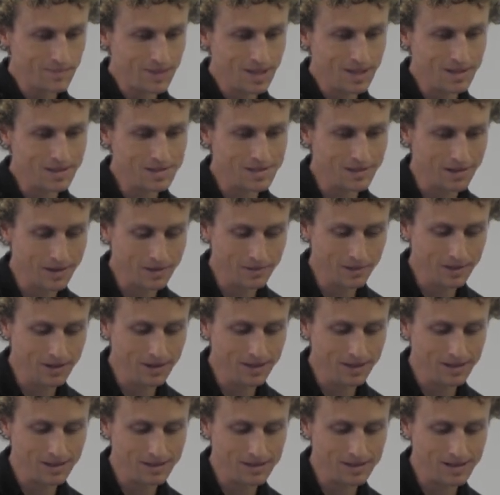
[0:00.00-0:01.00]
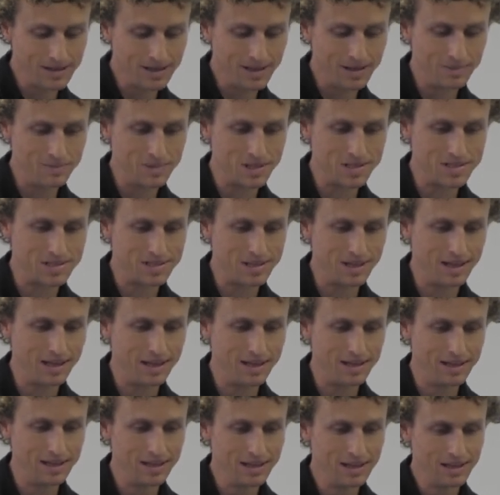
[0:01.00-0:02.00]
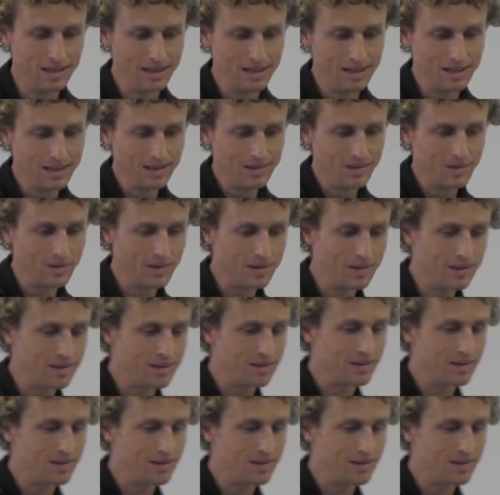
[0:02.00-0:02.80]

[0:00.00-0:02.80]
And so I want to start with